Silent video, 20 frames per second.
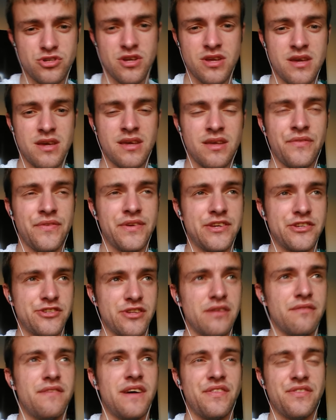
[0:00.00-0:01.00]
he's still a
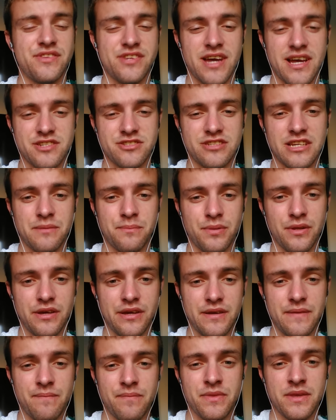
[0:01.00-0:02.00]
fantastic player
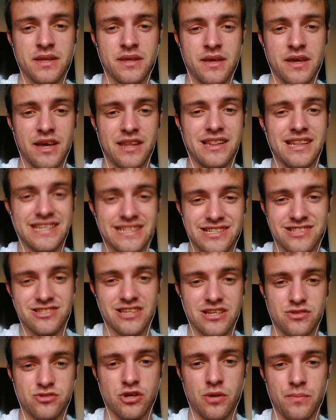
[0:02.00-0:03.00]
and Leeds sit
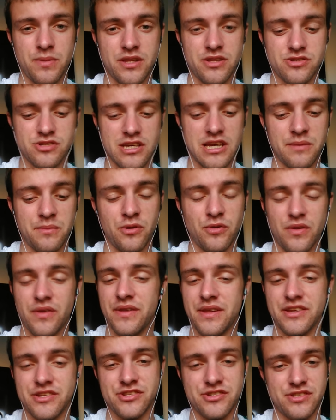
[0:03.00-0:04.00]
top of the table, and
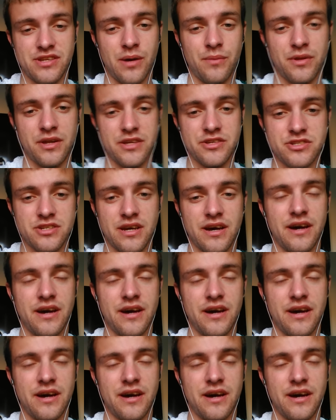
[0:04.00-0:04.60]
this is down to this guy.